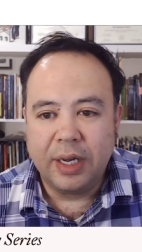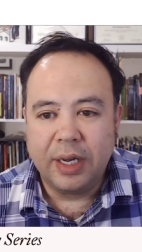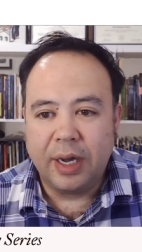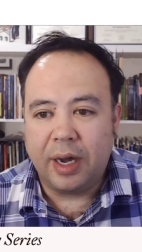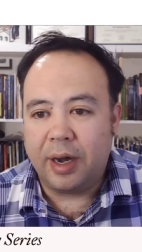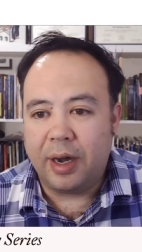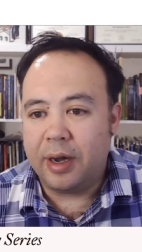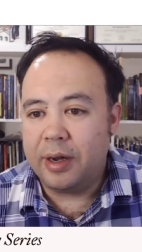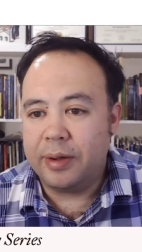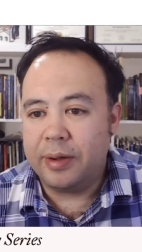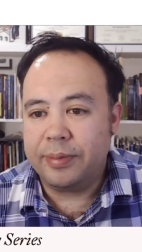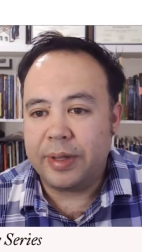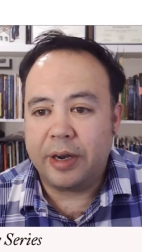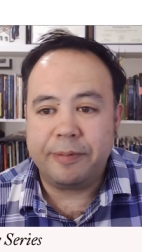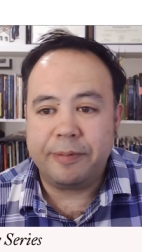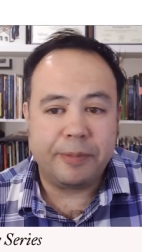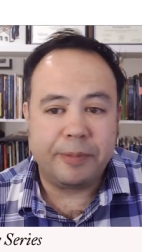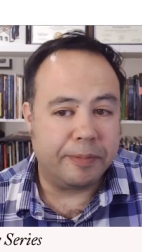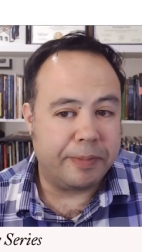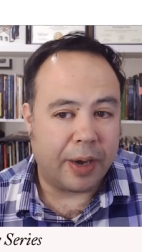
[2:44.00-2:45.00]
um, that
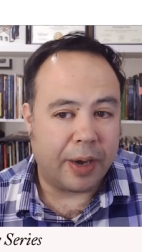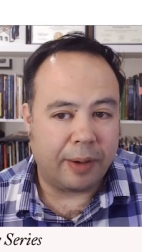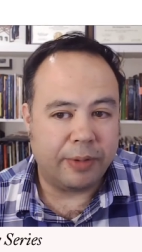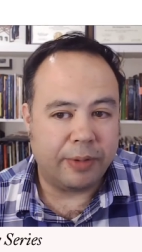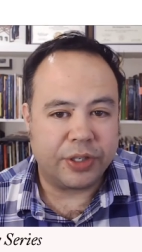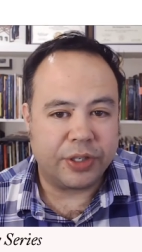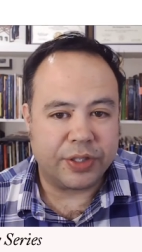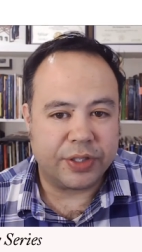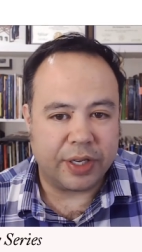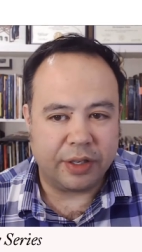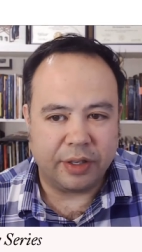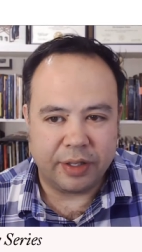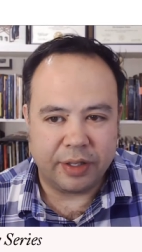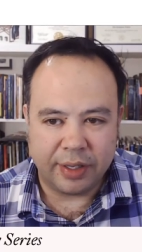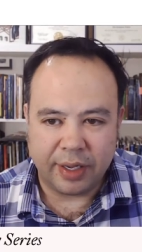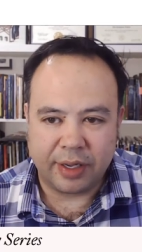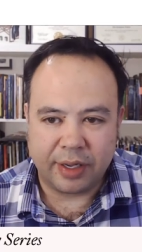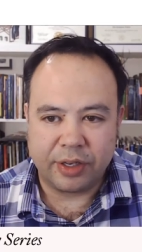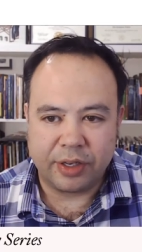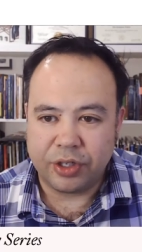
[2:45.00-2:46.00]
have been published that you
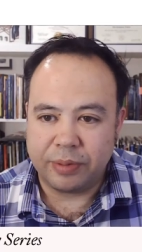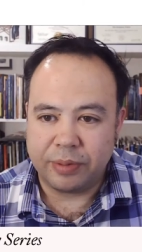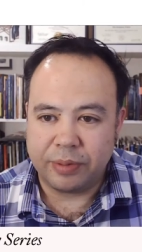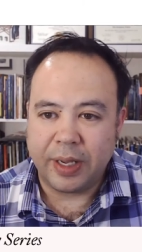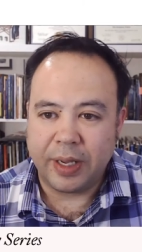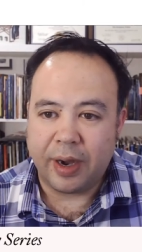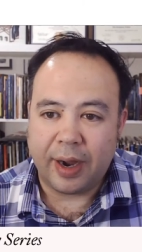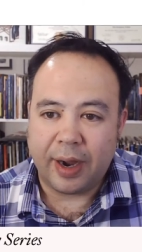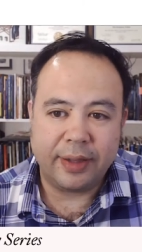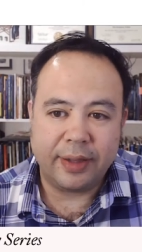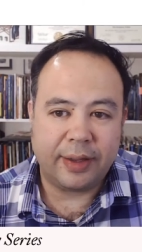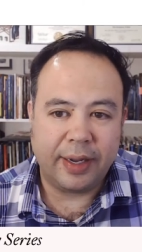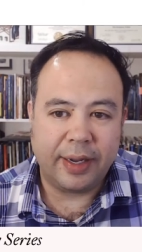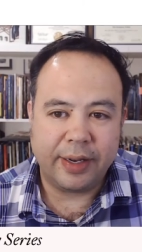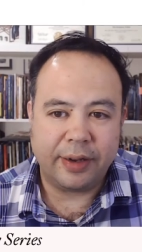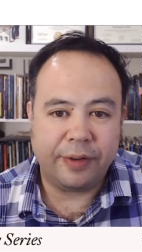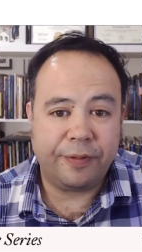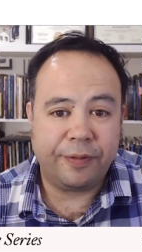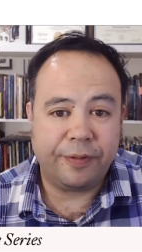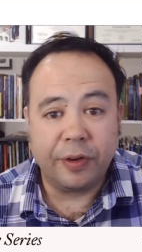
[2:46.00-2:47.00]
think should be
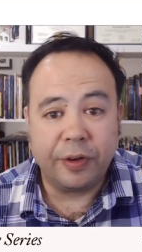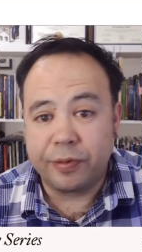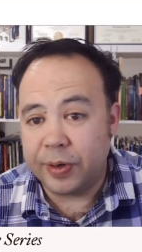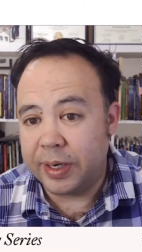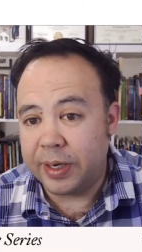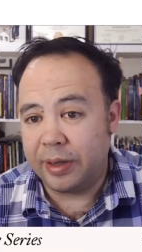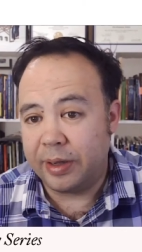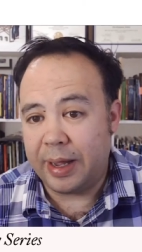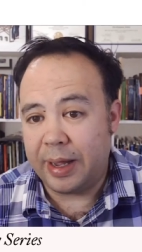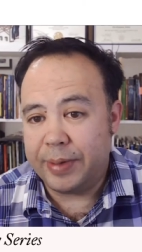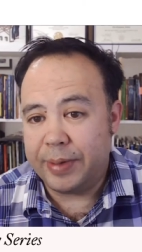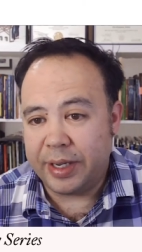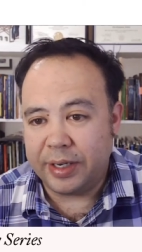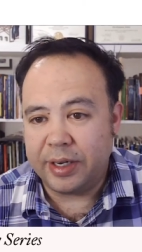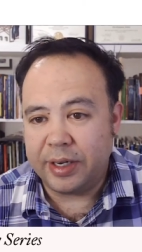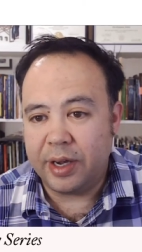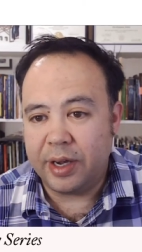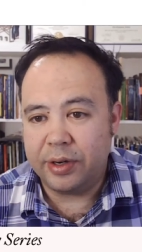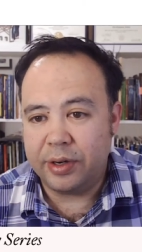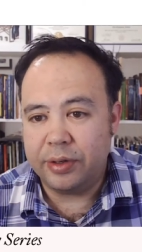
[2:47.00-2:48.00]
highlighted, feel free to let me
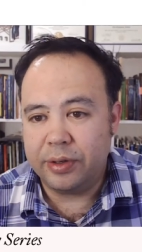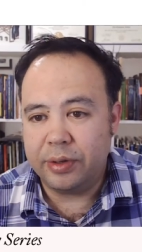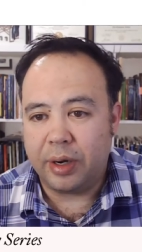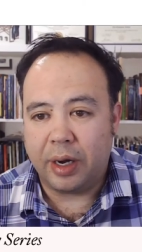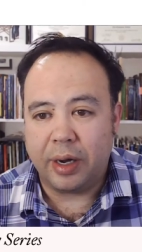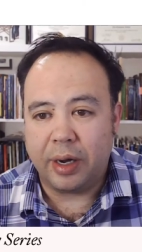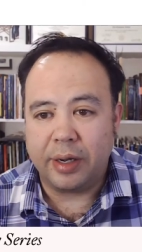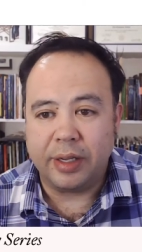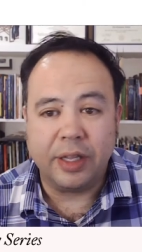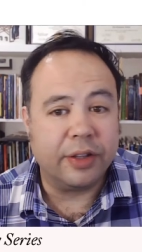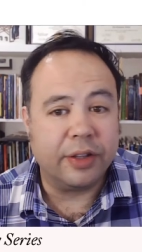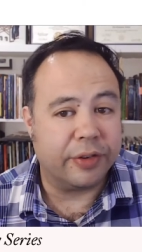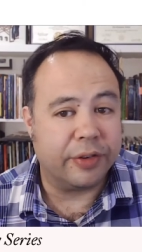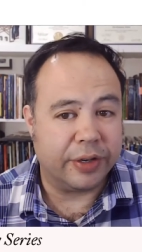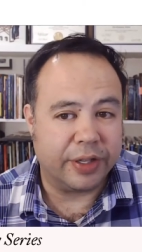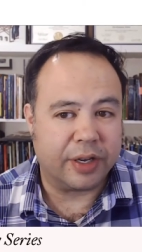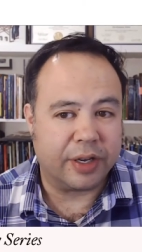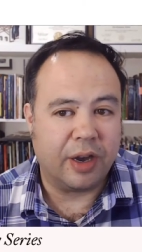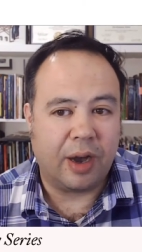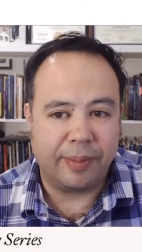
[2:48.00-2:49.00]
know, uh, either
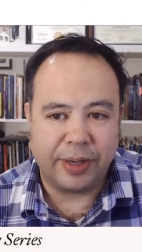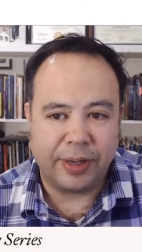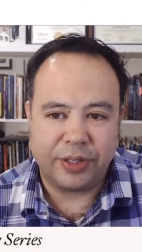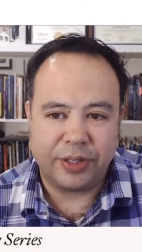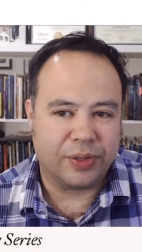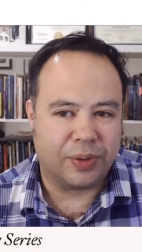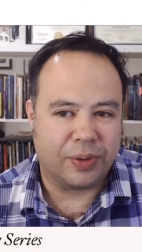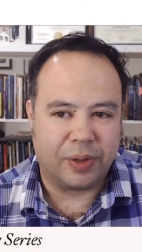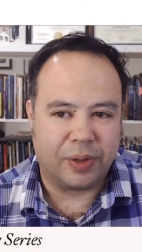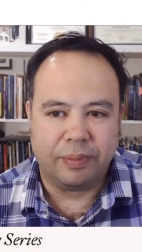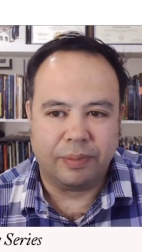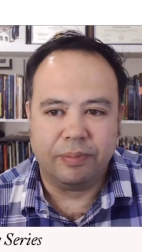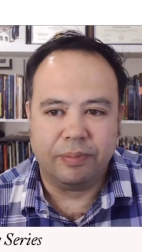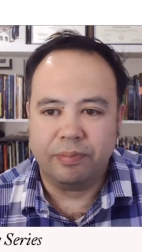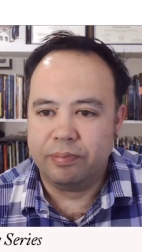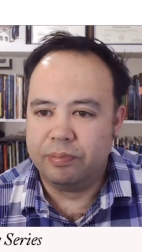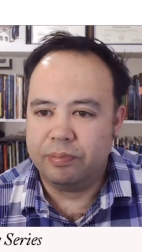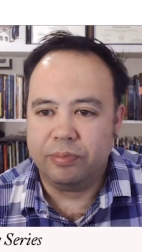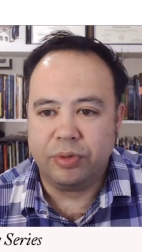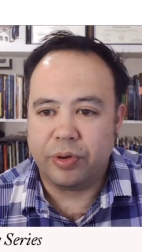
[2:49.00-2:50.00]
in the comments or
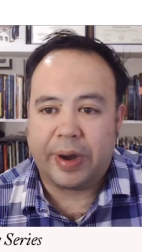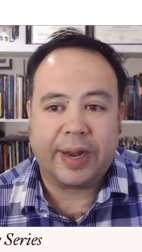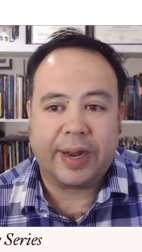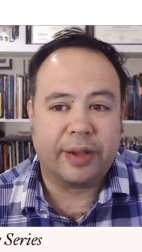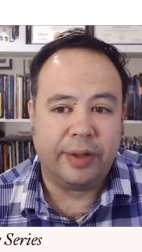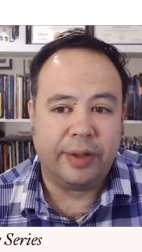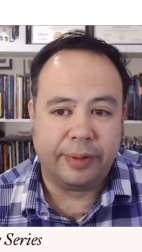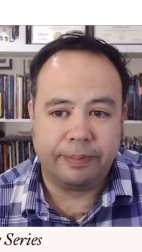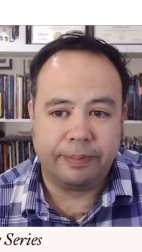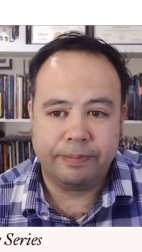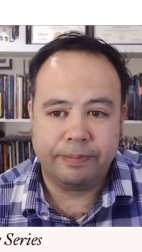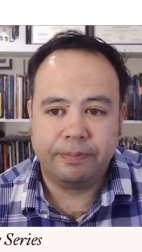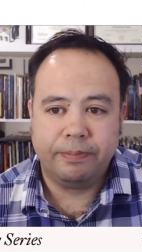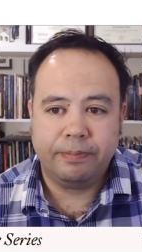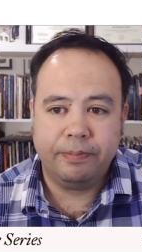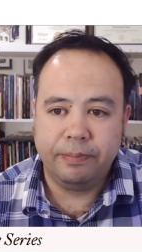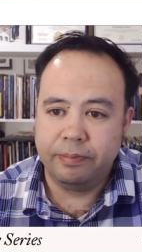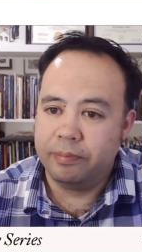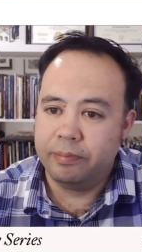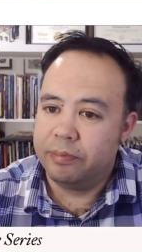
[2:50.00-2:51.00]
directly
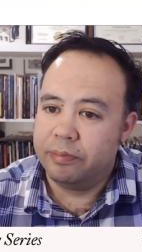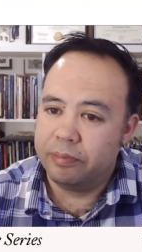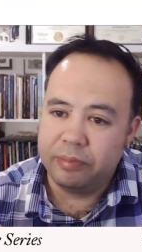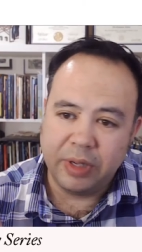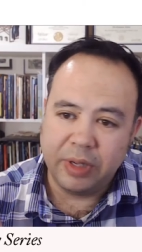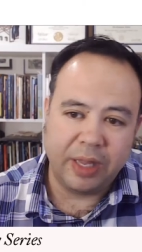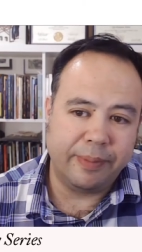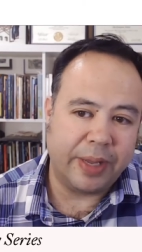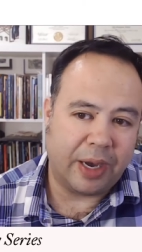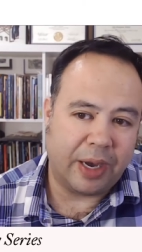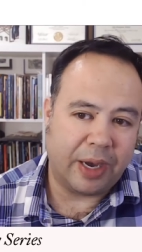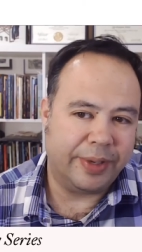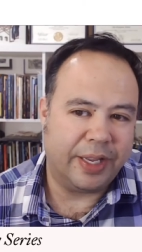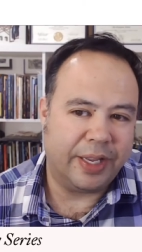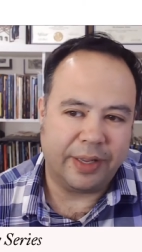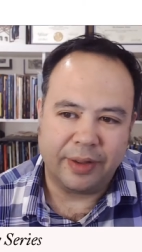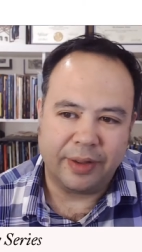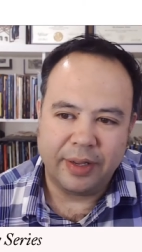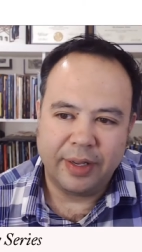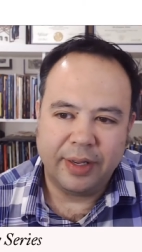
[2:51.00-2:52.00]
email
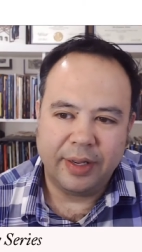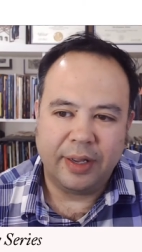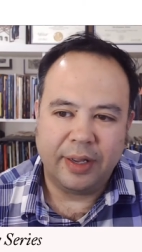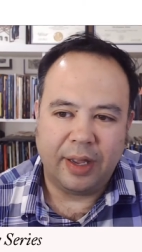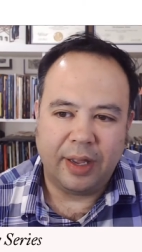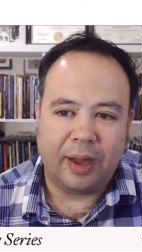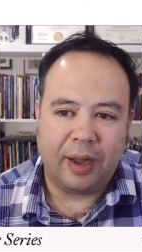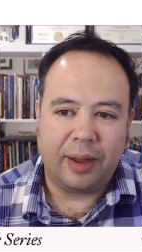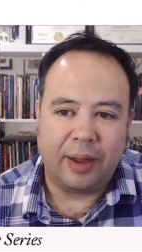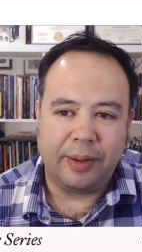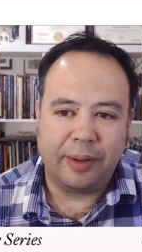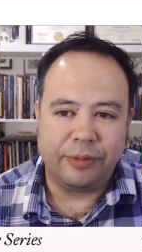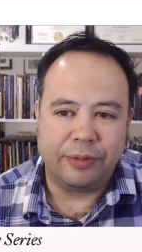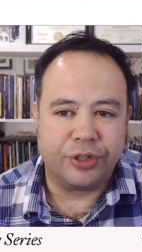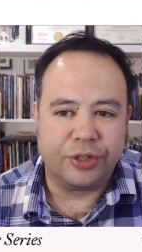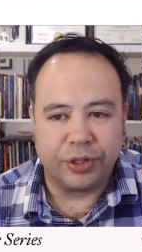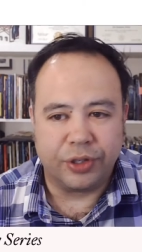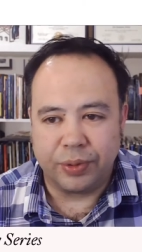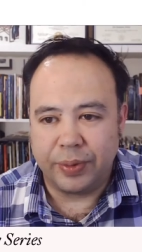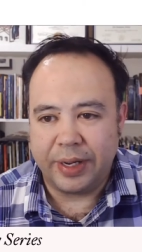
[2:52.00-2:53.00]
me um,
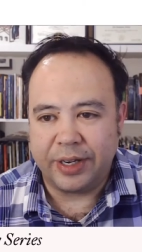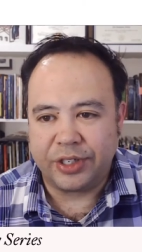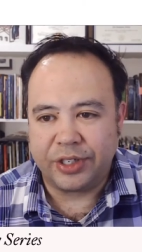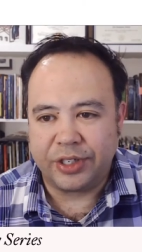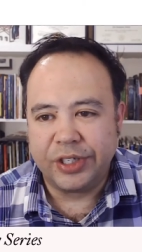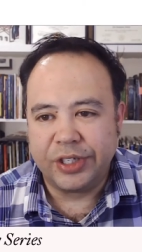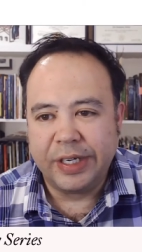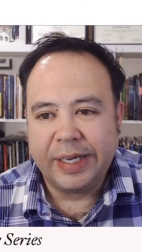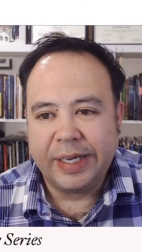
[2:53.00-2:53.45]
should you wish.